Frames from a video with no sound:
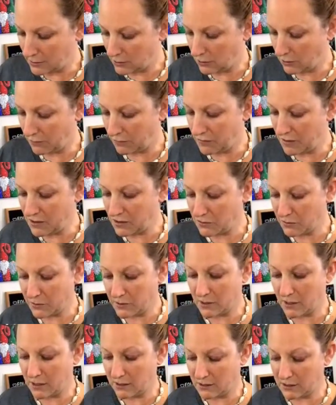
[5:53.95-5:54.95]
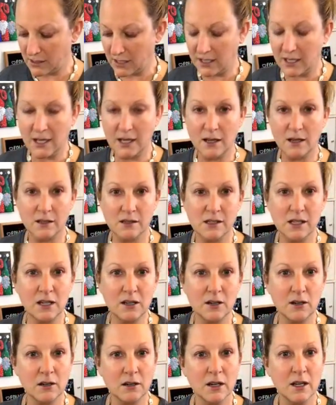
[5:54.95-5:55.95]
So if this was a
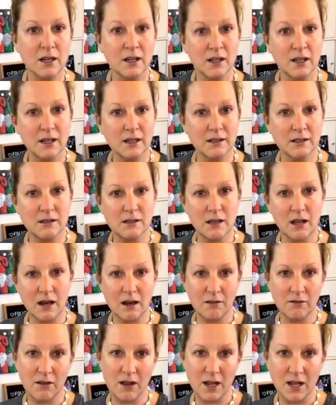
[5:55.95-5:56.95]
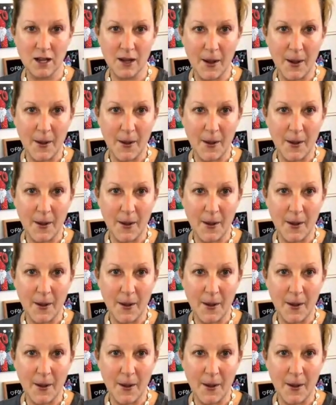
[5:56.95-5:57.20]
sticker instead of a,